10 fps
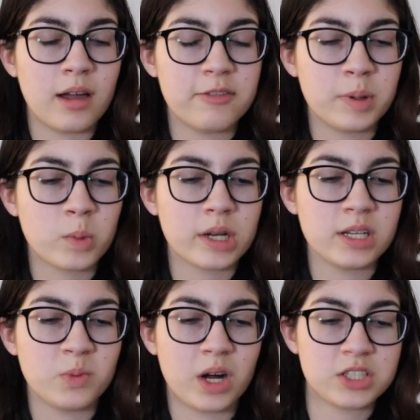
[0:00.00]
I've been wanting
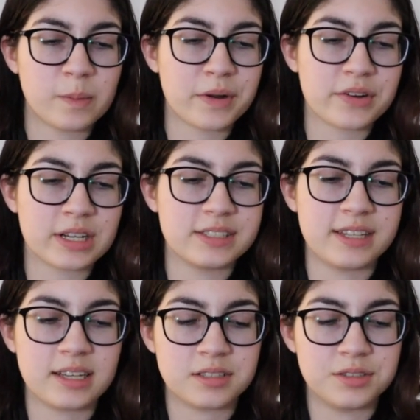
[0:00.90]
to watch American
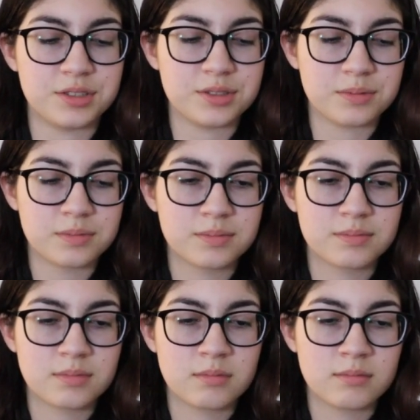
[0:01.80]
Assassin too.
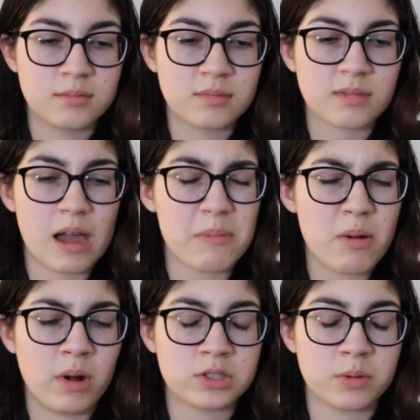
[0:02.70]
I
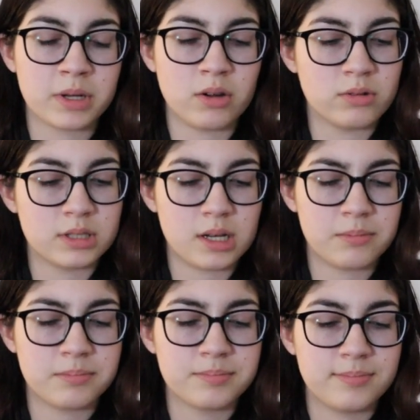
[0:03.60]
might watch on my own time.